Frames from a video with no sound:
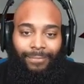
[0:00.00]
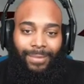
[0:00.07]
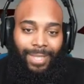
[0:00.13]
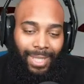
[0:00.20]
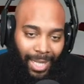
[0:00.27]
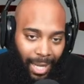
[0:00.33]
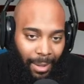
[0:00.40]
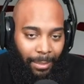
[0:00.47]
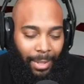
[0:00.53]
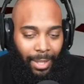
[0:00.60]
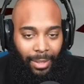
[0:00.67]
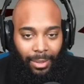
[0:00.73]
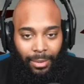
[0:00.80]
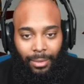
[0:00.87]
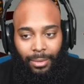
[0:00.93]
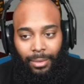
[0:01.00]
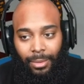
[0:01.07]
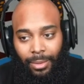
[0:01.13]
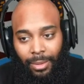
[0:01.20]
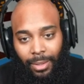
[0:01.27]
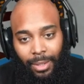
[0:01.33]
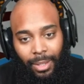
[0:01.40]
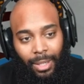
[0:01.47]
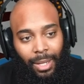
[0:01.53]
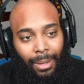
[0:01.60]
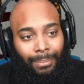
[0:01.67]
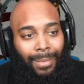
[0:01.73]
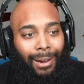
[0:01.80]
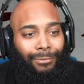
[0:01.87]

Damn it. My